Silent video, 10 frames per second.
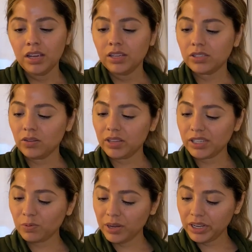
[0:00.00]
So
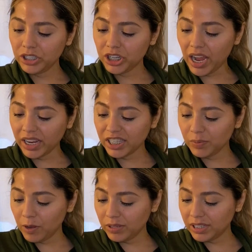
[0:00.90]
this one, Jack is
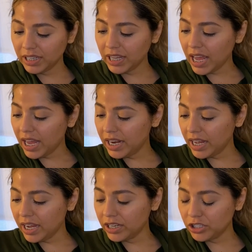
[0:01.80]
supposed to
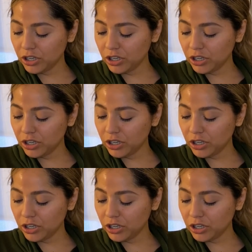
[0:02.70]
get